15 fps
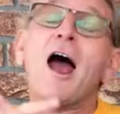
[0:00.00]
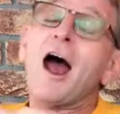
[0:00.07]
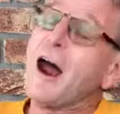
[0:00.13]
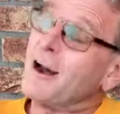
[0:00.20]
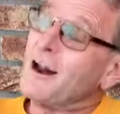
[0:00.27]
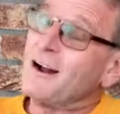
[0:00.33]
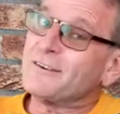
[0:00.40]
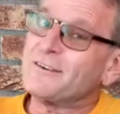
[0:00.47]

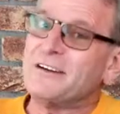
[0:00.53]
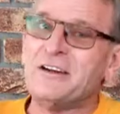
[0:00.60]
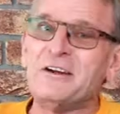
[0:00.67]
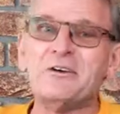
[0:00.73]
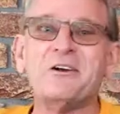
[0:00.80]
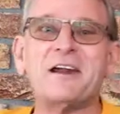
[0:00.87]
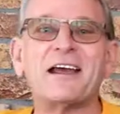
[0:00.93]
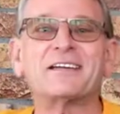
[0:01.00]
and I'll see
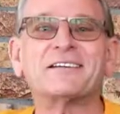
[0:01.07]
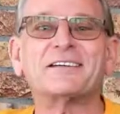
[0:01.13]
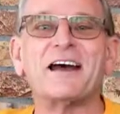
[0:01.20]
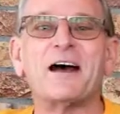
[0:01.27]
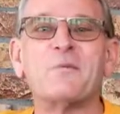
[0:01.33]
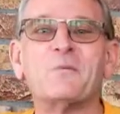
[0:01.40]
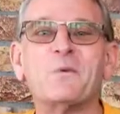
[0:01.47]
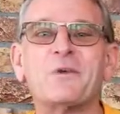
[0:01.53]
you next
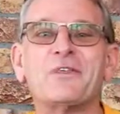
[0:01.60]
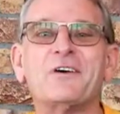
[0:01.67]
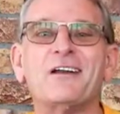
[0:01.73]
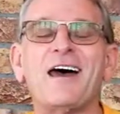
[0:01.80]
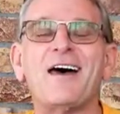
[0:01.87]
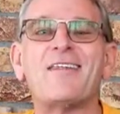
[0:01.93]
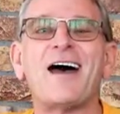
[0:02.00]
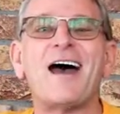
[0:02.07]
time with
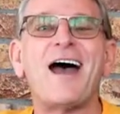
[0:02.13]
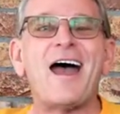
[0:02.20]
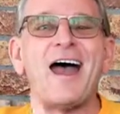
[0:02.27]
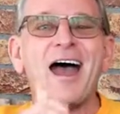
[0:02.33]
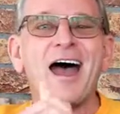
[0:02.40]
another